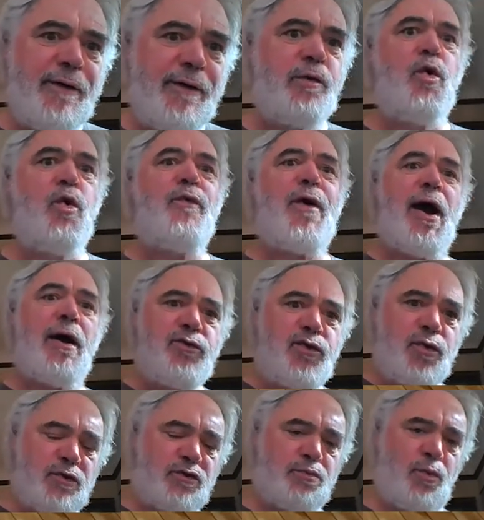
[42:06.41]
You move out
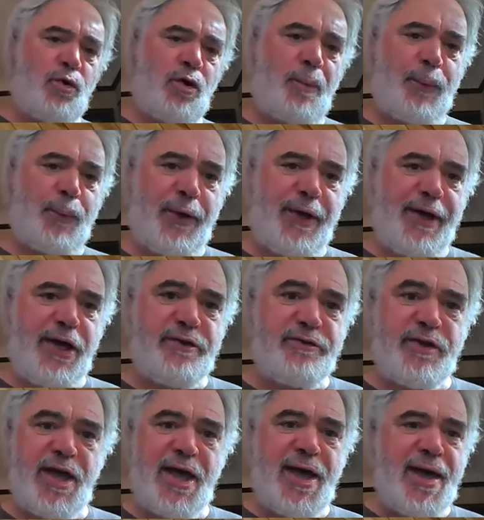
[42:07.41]
to a small
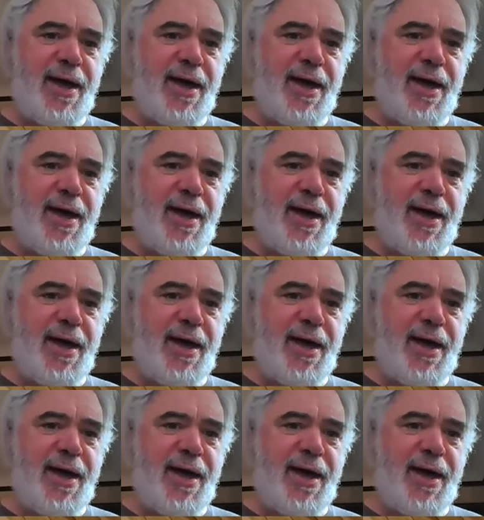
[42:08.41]
place.